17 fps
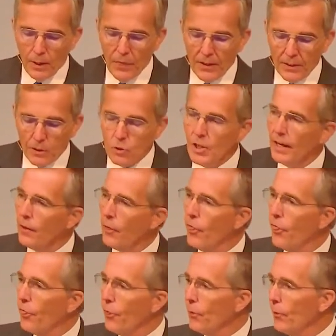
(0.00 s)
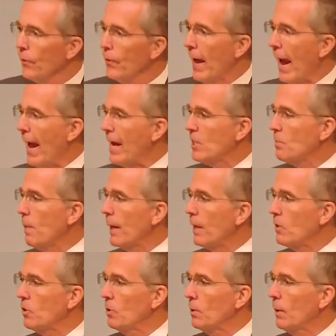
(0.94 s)
But I think there's yet a third
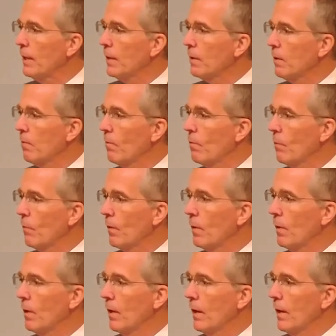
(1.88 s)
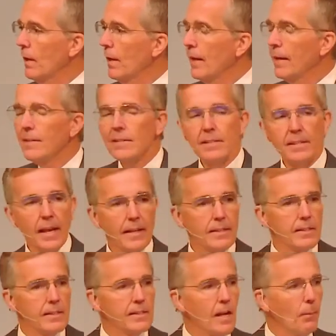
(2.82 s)
aspect to it. It
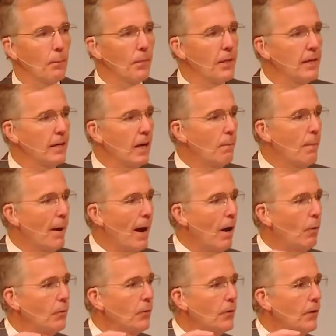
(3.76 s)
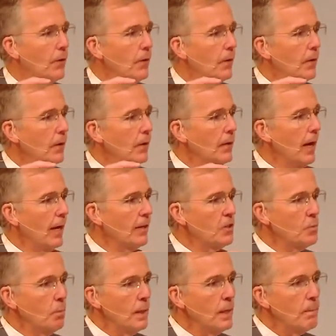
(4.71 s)
says something about
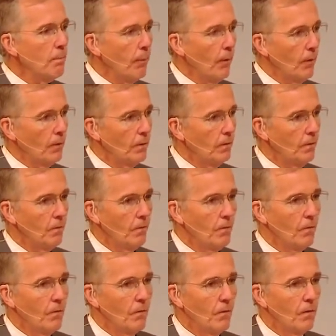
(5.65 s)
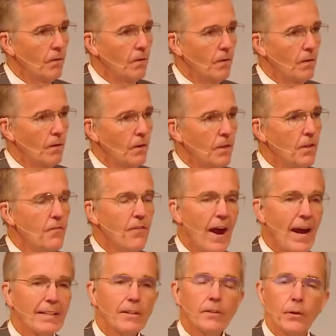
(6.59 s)
God's people, the
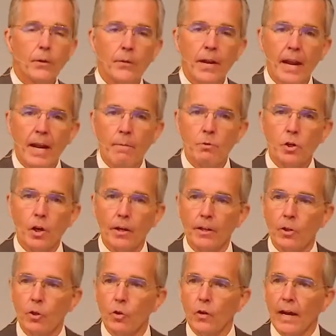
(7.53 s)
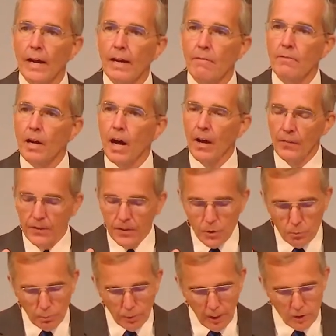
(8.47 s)
fact that their names are engraved on
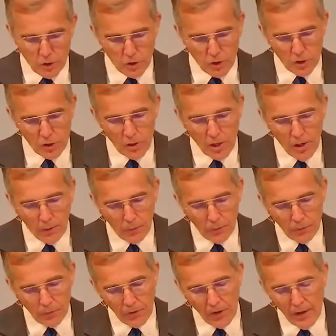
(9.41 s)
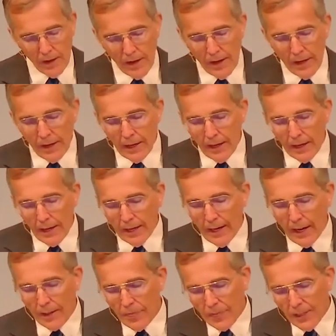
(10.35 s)
these precious stones.
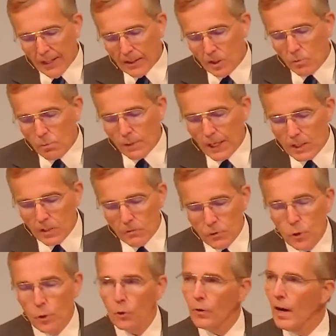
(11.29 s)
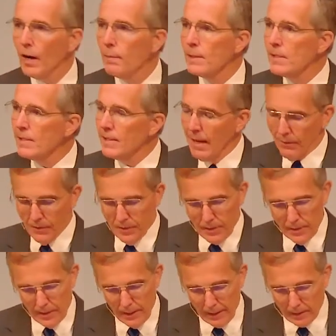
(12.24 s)
And I think this because of Deuteronomy
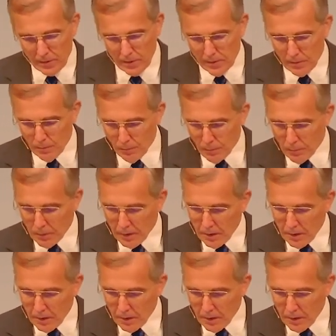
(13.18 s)
7 6.